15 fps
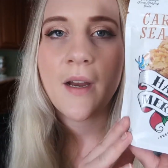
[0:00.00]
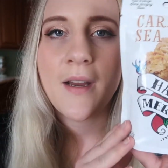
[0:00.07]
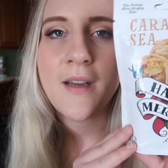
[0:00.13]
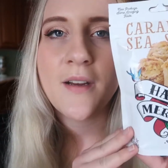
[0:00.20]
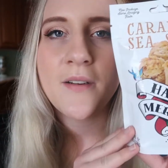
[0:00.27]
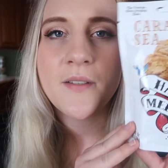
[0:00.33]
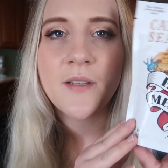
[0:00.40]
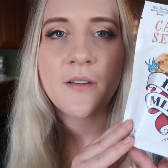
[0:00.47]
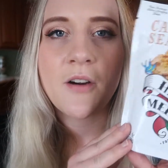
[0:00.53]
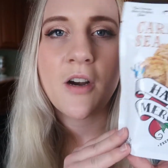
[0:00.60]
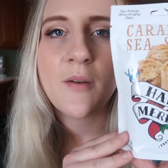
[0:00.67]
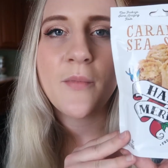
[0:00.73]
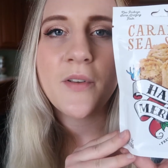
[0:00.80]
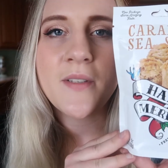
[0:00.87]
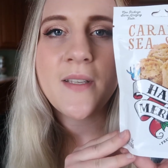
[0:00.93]
right, here's the
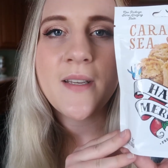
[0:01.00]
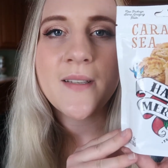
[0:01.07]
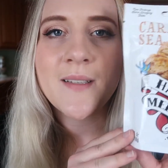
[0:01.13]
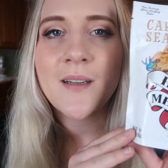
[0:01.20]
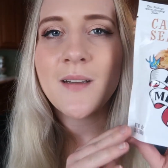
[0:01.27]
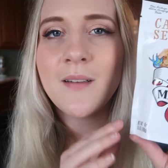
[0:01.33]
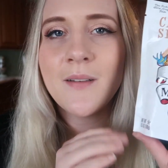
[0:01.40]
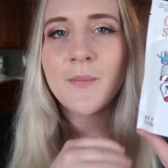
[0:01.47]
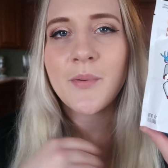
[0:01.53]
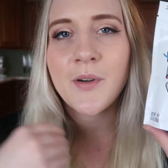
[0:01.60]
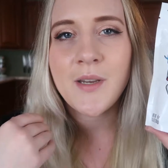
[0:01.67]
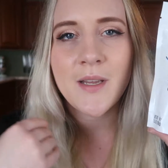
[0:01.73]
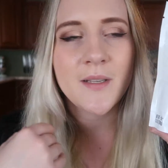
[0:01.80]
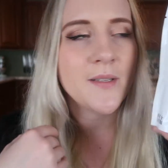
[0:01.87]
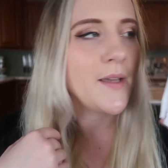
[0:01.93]
caramel sea salt.
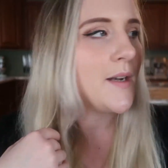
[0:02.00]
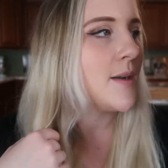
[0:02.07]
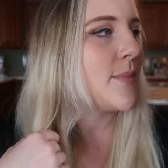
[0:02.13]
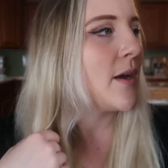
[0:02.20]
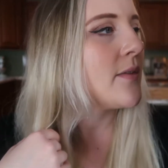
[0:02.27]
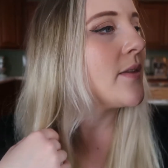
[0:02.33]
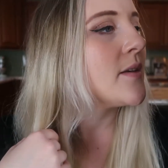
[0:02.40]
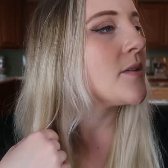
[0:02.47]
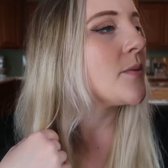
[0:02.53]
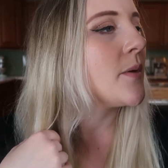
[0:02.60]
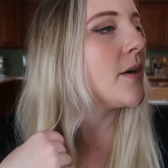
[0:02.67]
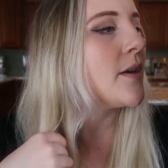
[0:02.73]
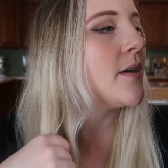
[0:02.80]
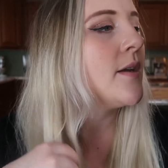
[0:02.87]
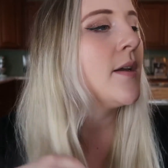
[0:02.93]
Pretty excited about this
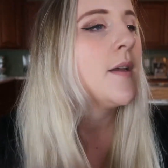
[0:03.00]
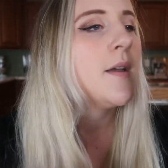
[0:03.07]
one.